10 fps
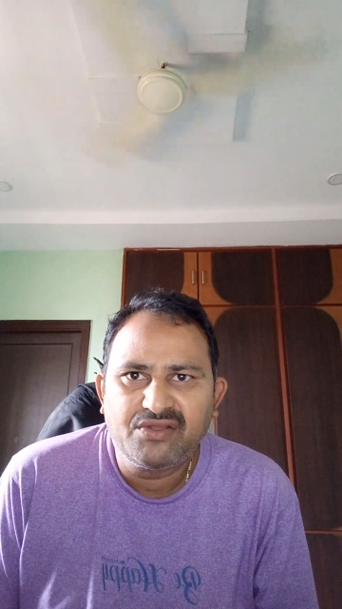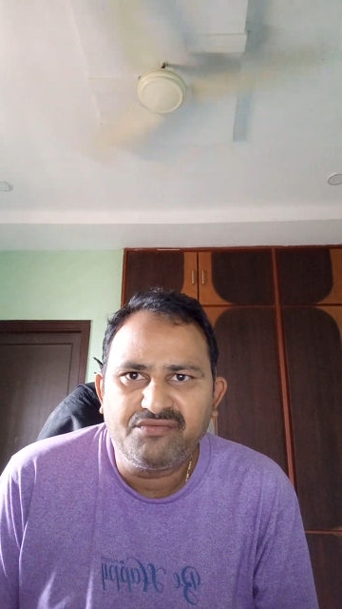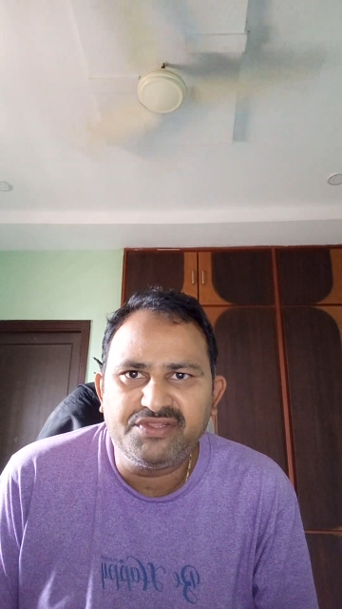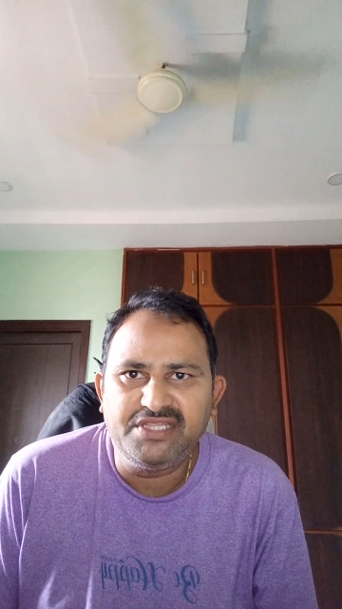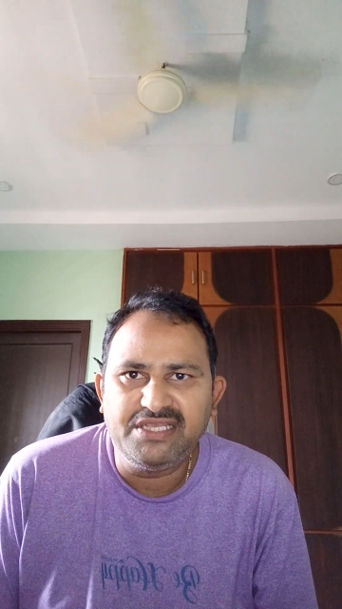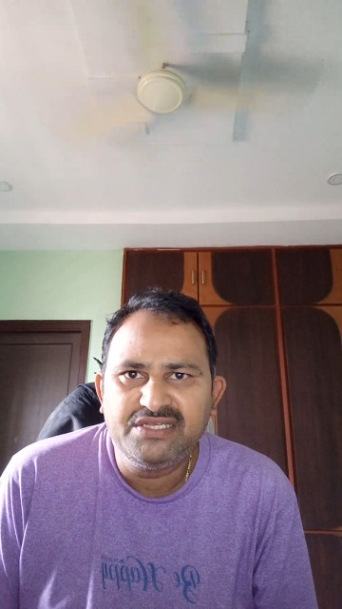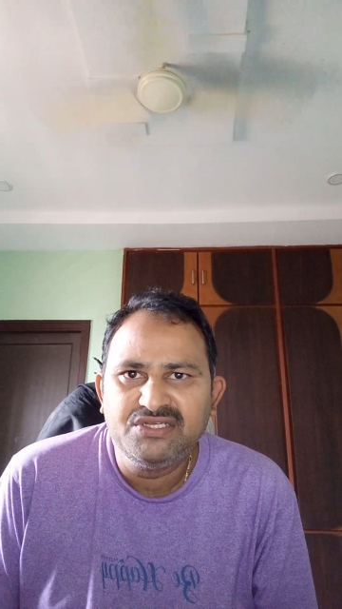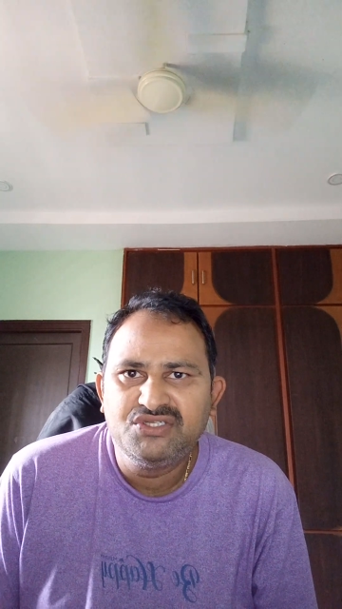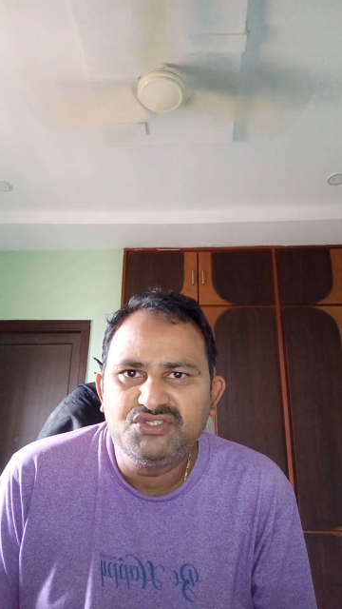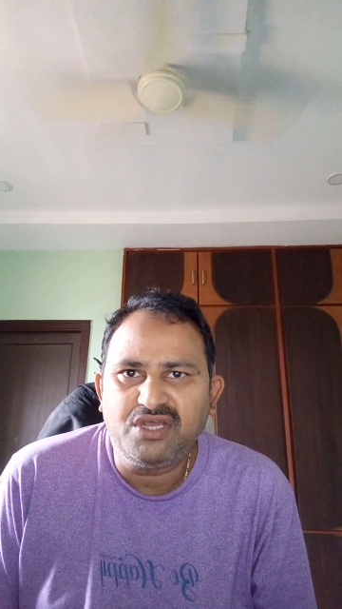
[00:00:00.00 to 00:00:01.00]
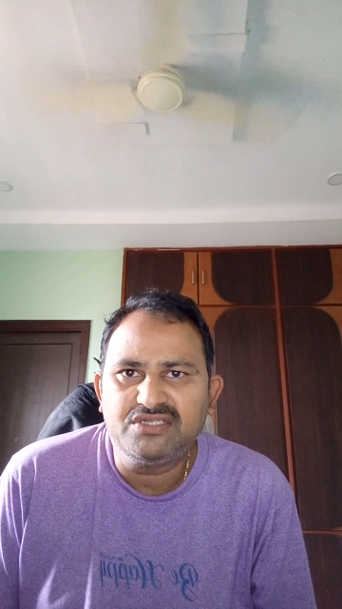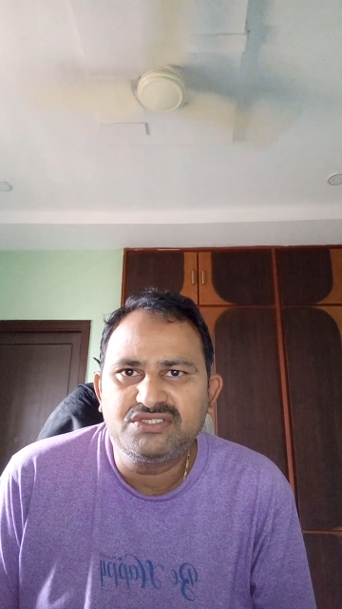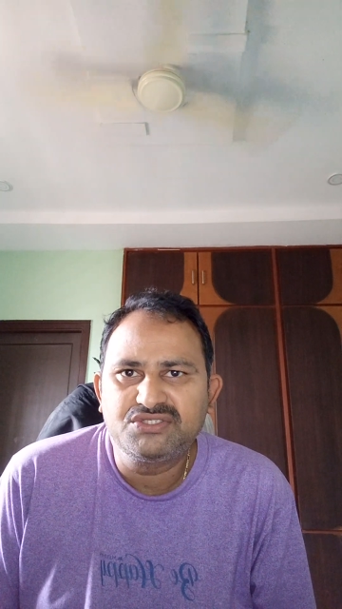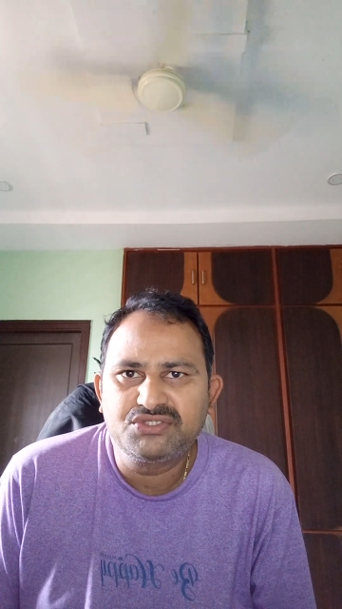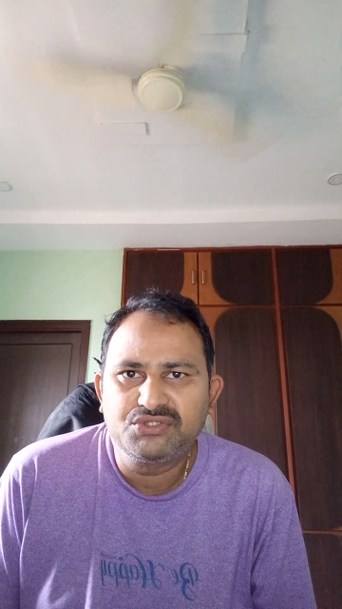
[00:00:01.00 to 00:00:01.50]
with the
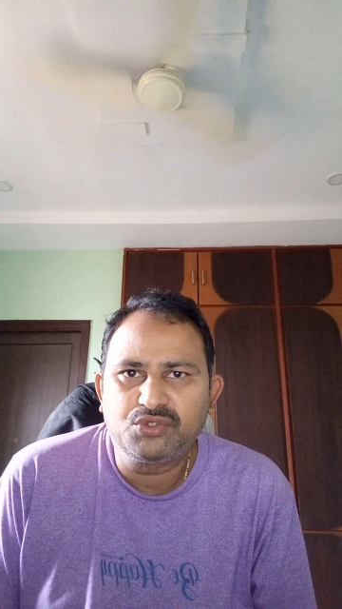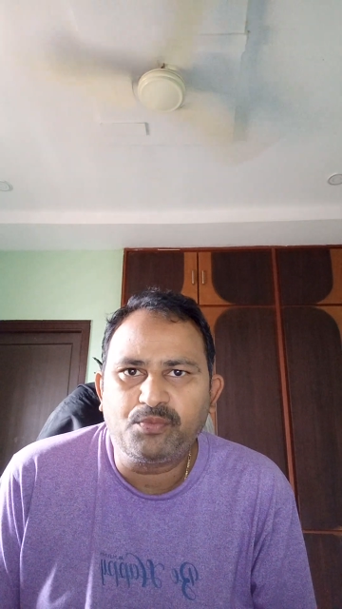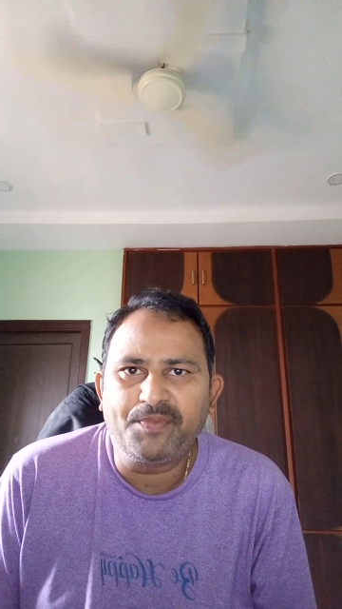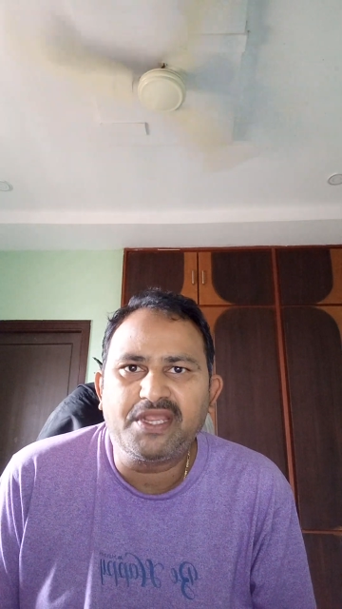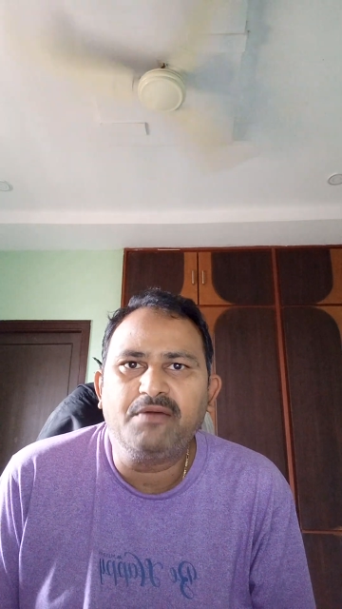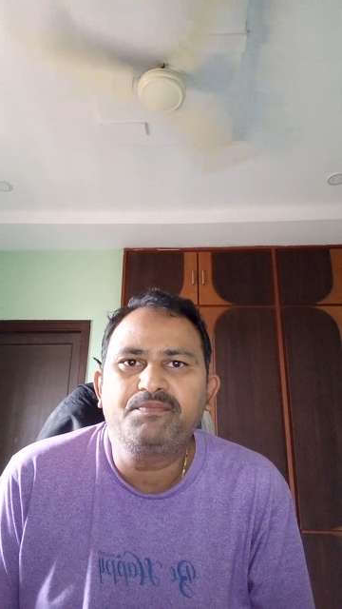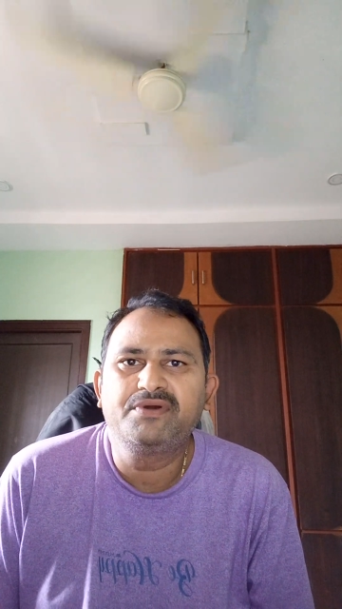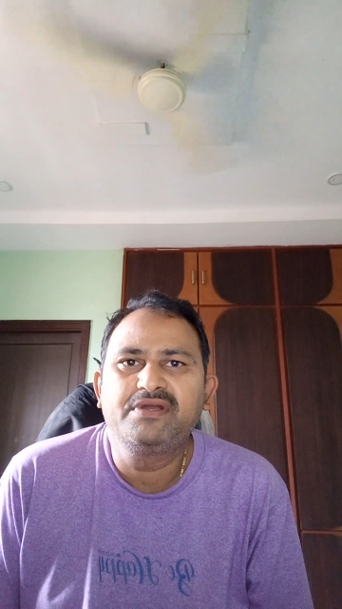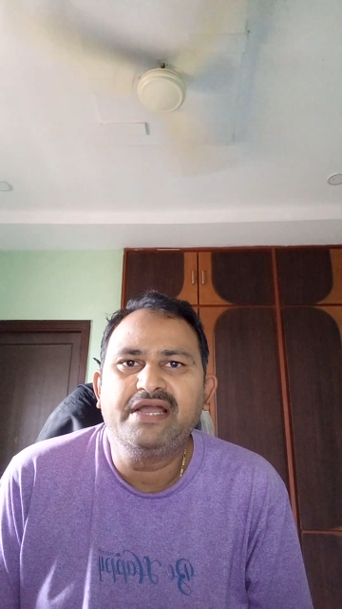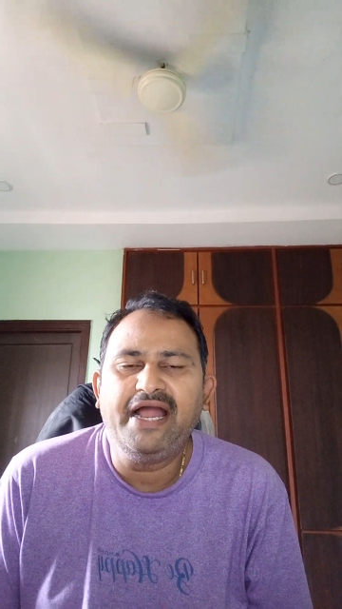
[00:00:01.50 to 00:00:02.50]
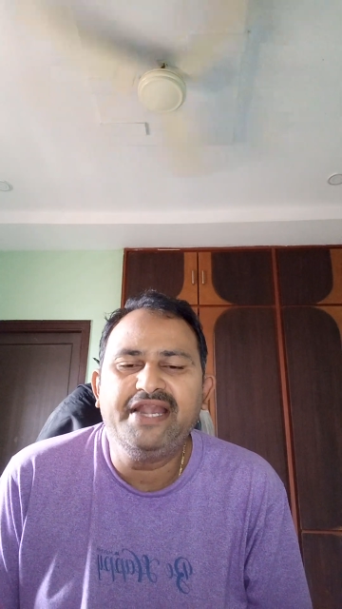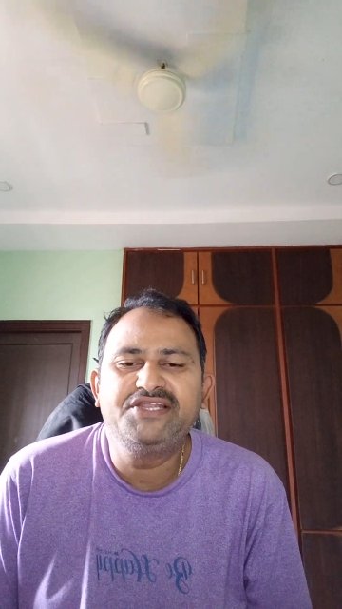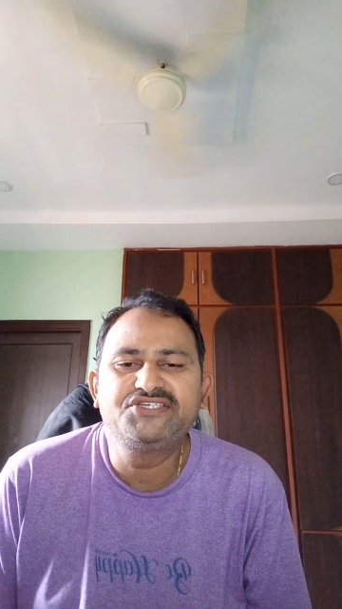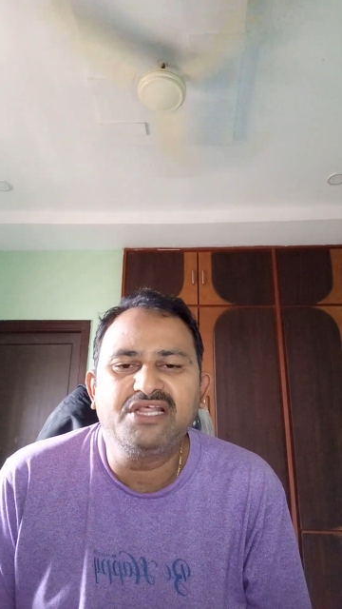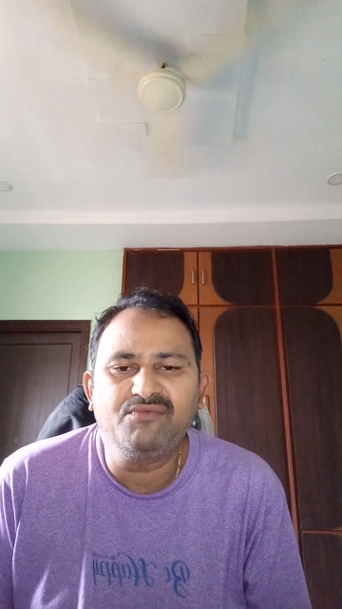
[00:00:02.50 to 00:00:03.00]
chance to pick up
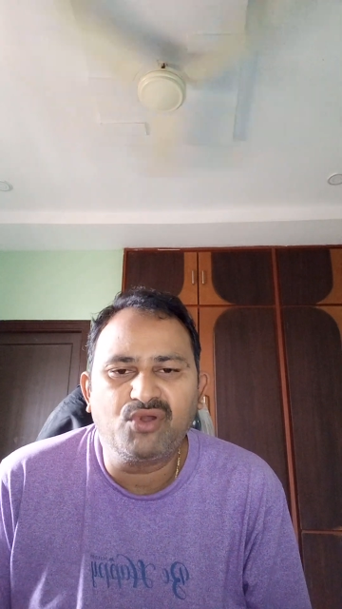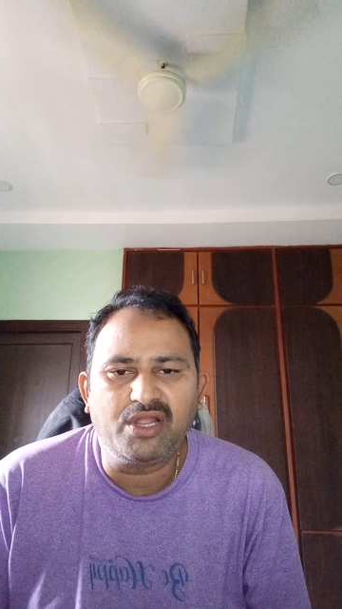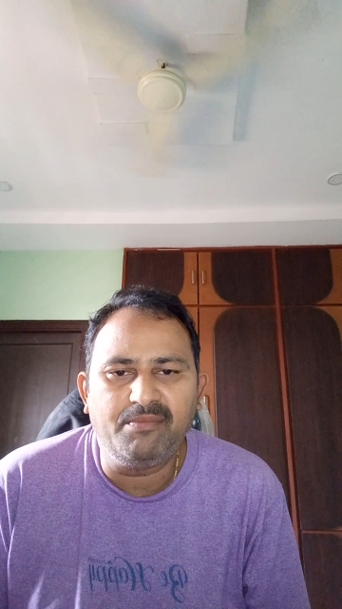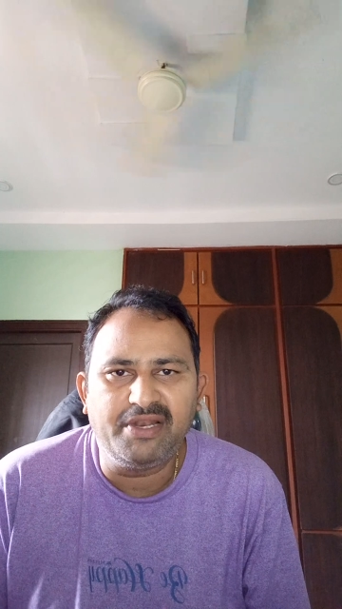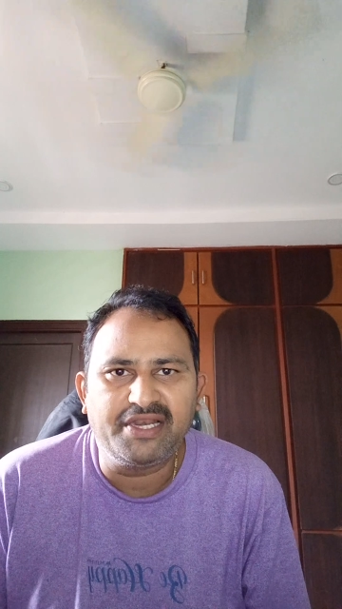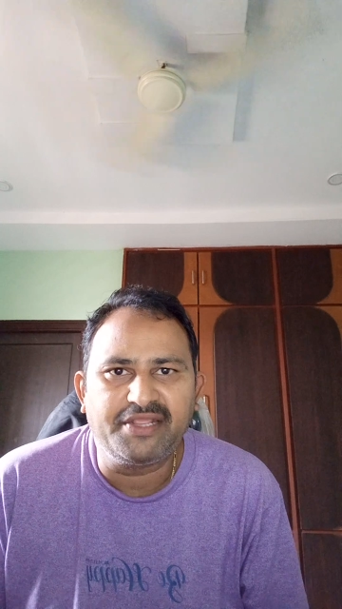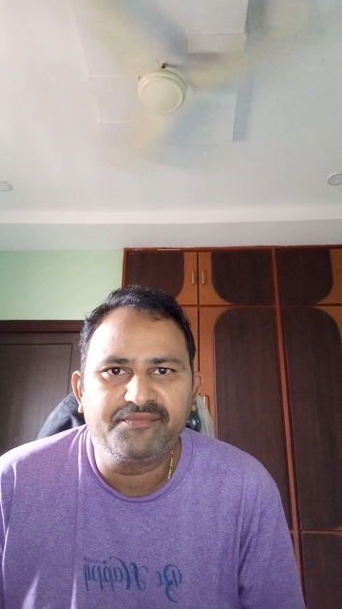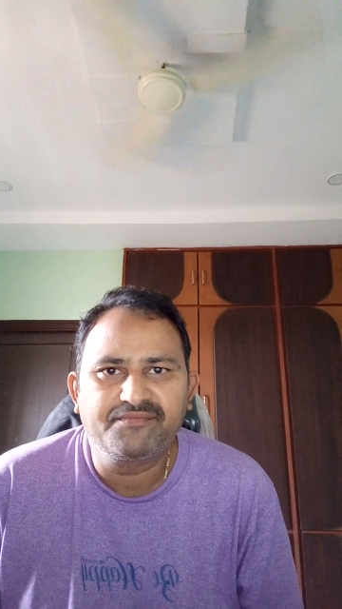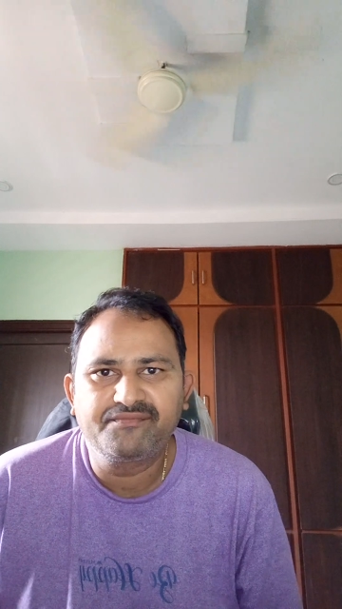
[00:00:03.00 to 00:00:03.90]
additional vocabulary.